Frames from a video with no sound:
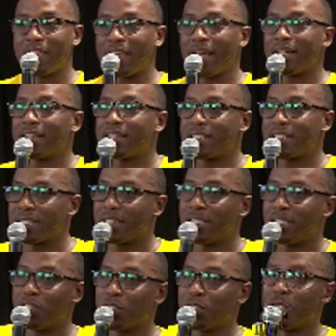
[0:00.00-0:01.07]
that
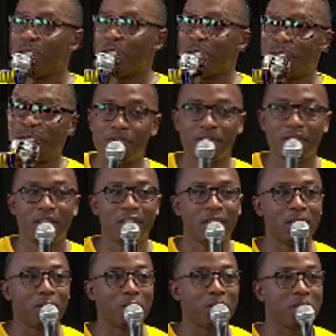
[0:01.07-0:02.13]
you believe
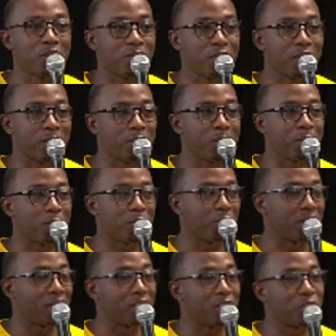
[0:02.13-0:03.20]
the rest of the
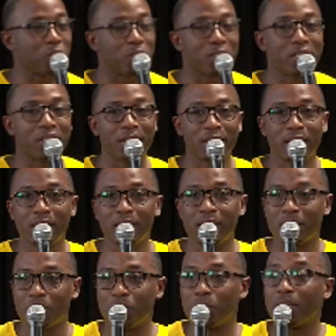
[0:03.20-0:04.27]
people here
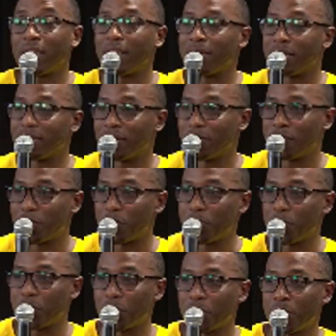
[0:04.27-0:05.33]
could learn from
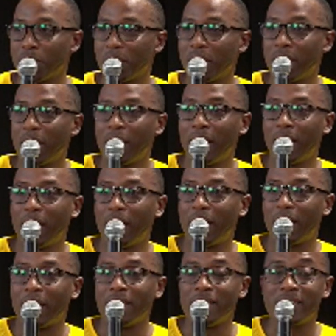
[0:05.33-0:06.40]
you.
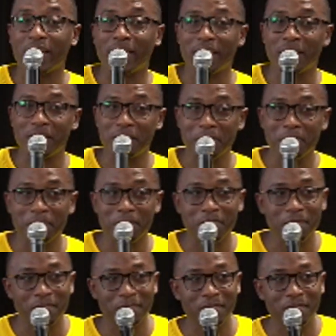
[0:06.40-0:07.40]
Any takers?